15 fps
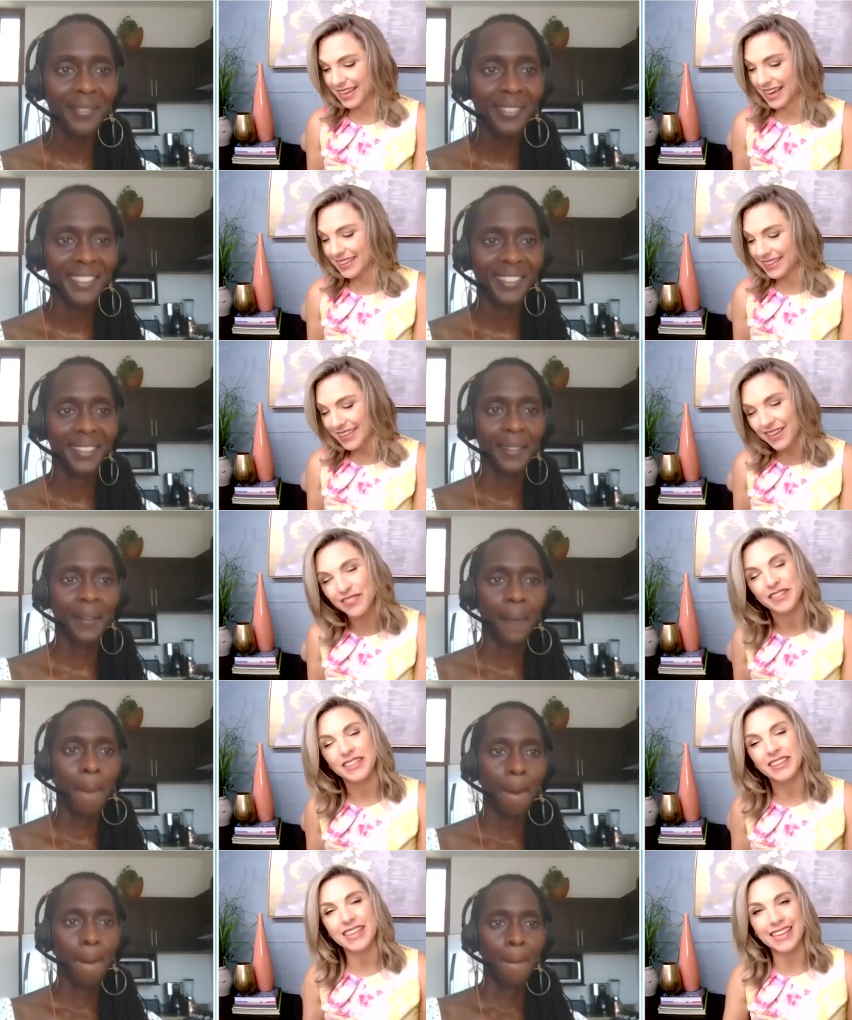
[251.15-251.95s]
Speaker 1: I love
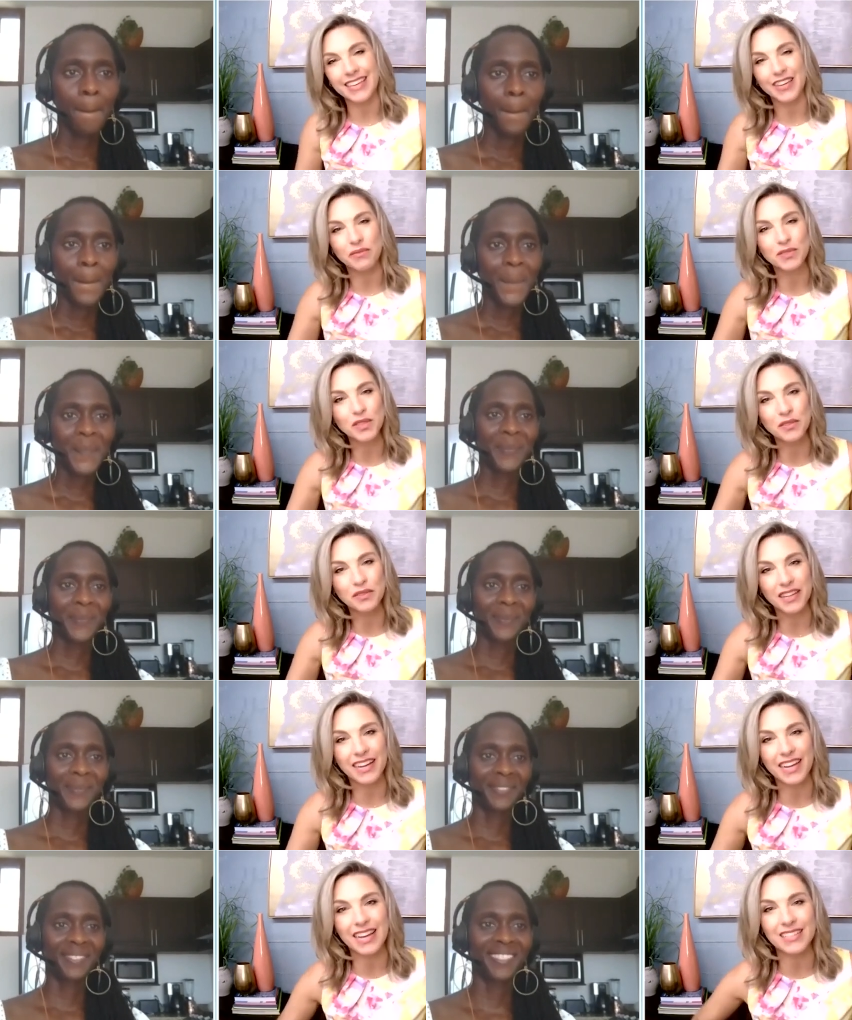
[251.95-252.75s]
it. Thank you. I'm so
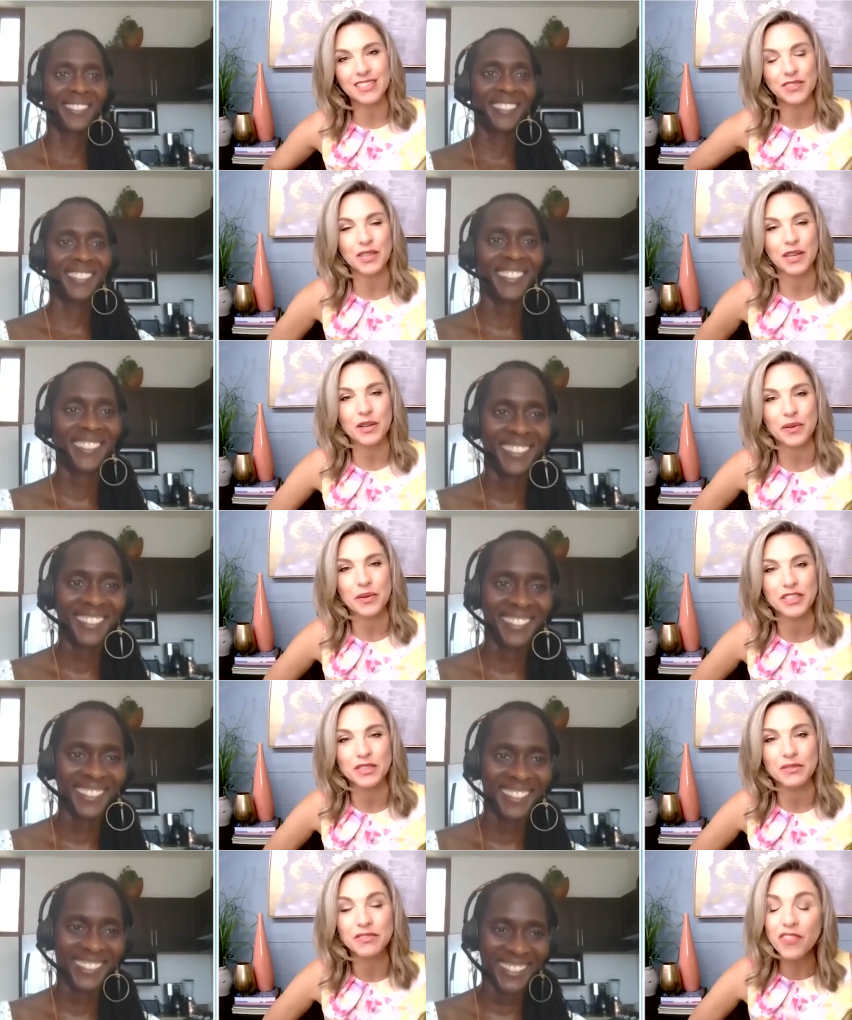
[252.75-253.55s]
glad I asked you that
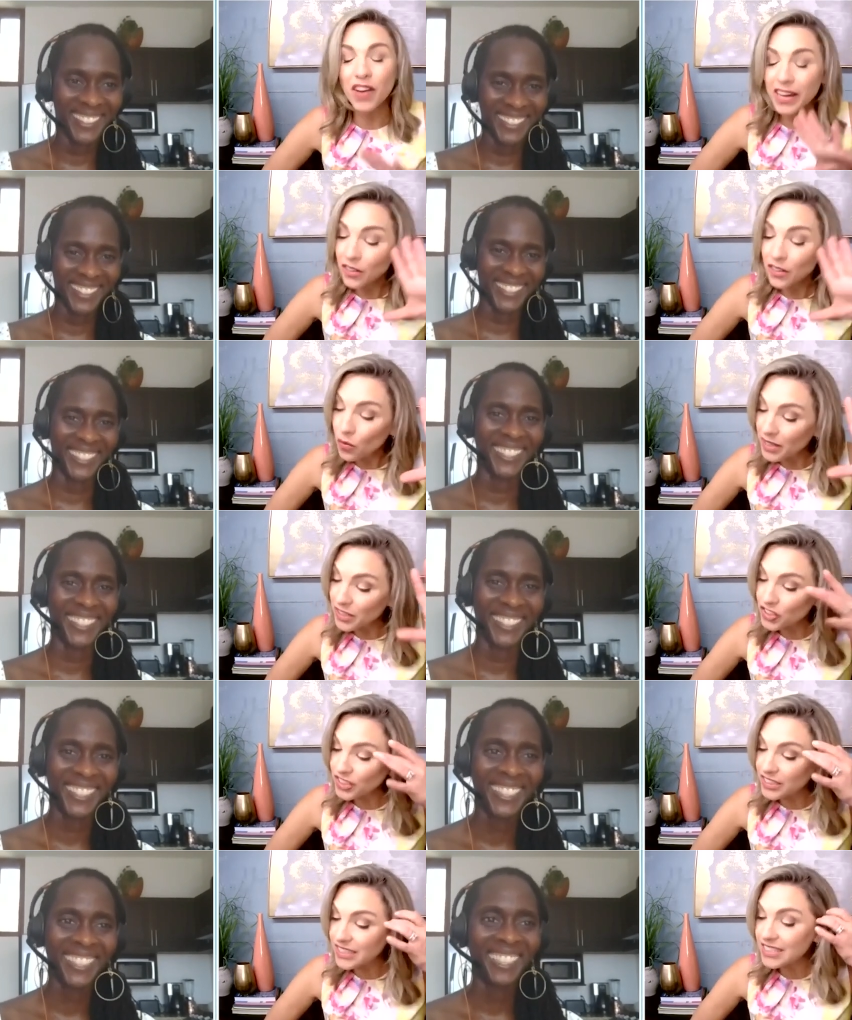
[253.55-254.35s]
question. Final
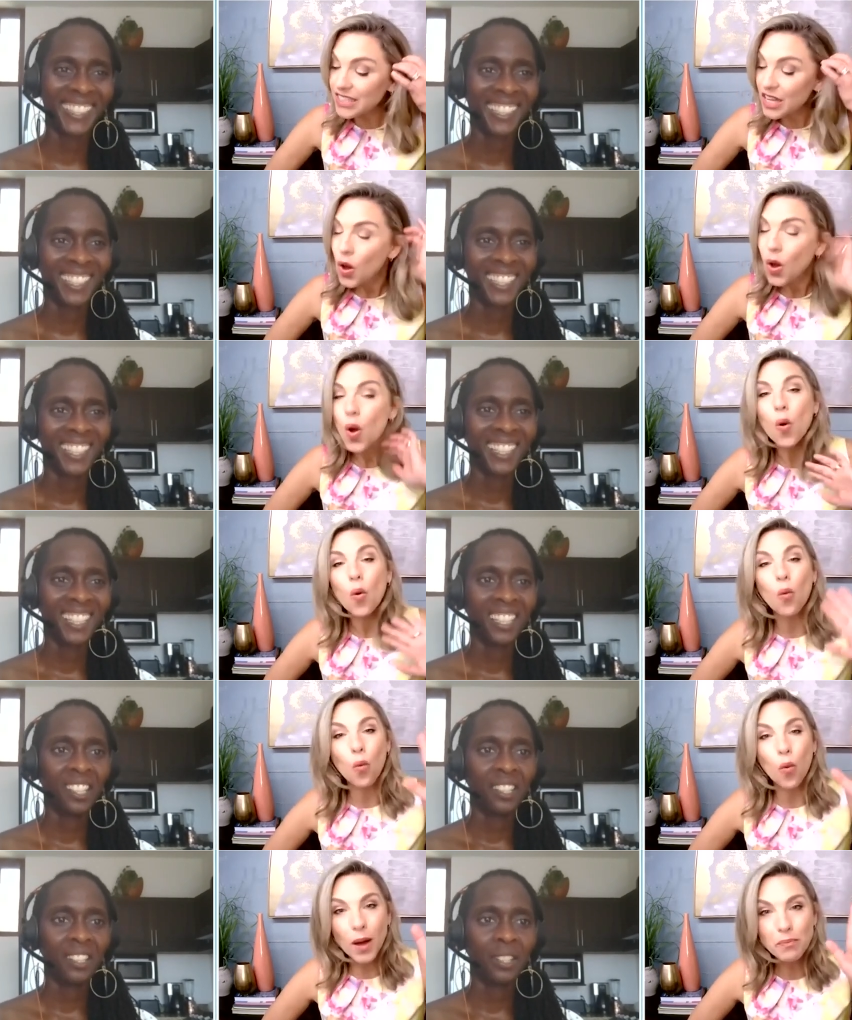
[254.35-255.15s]
question is,
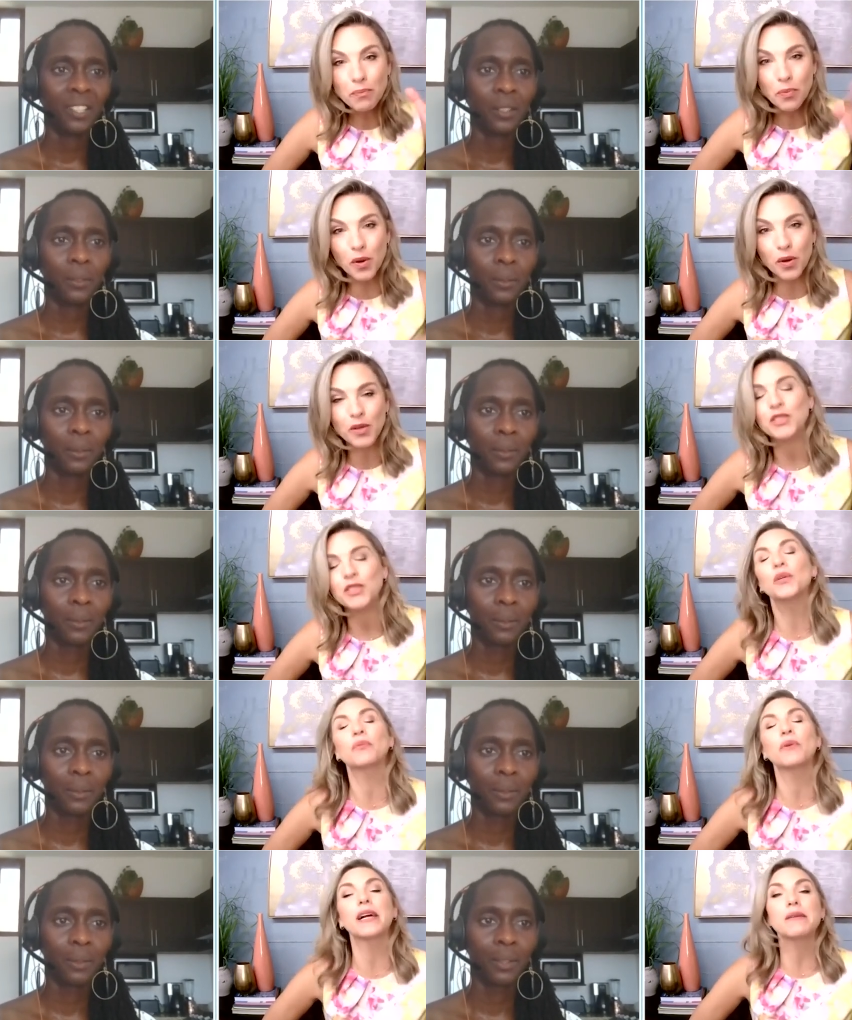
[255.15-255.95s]
what book do
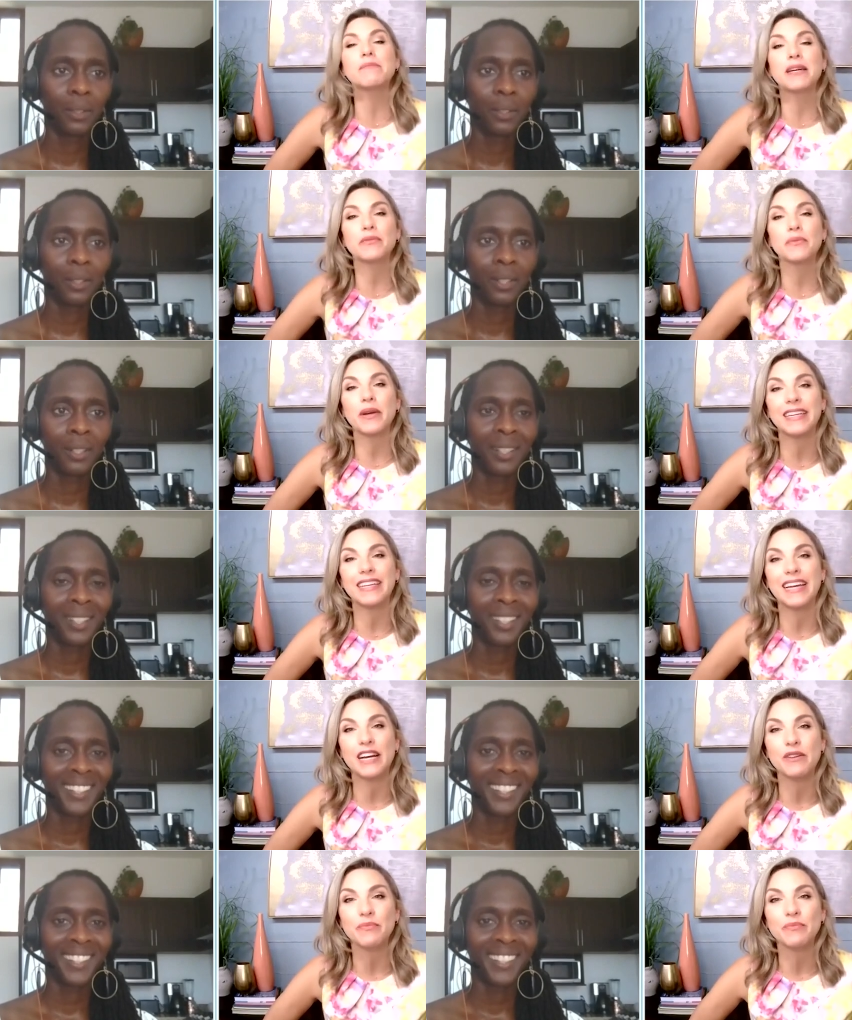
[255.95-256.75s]
you recommend right
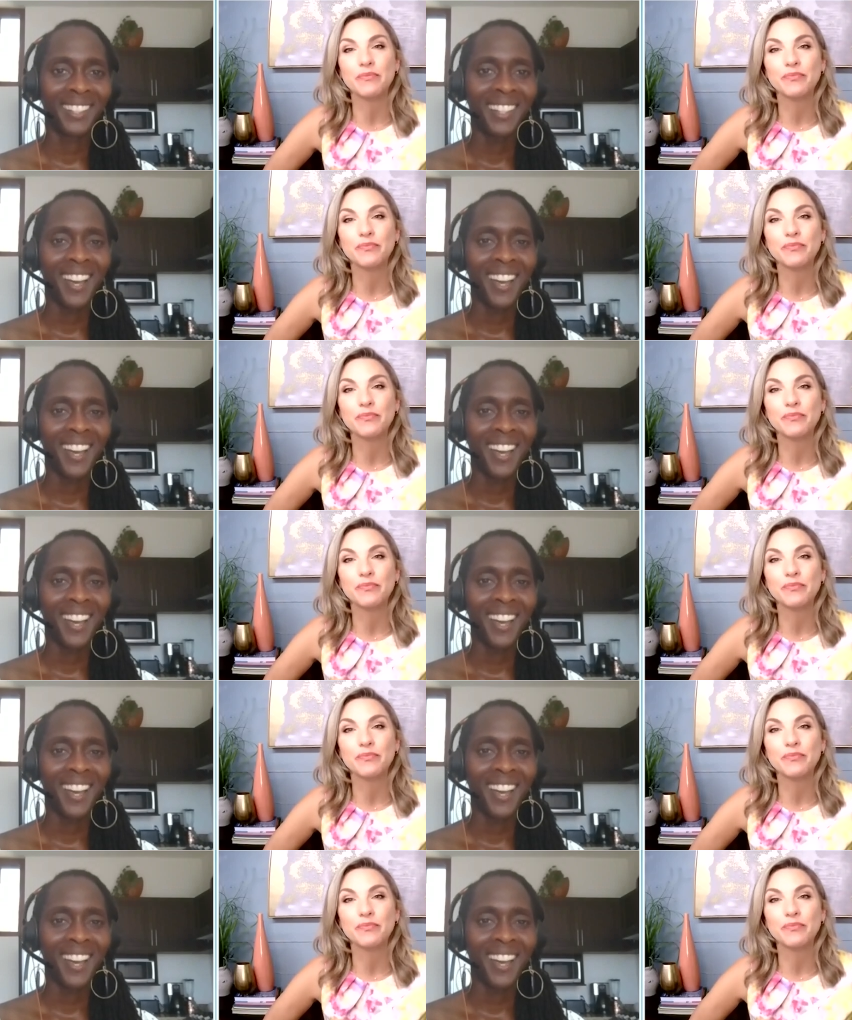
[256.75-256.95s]
now?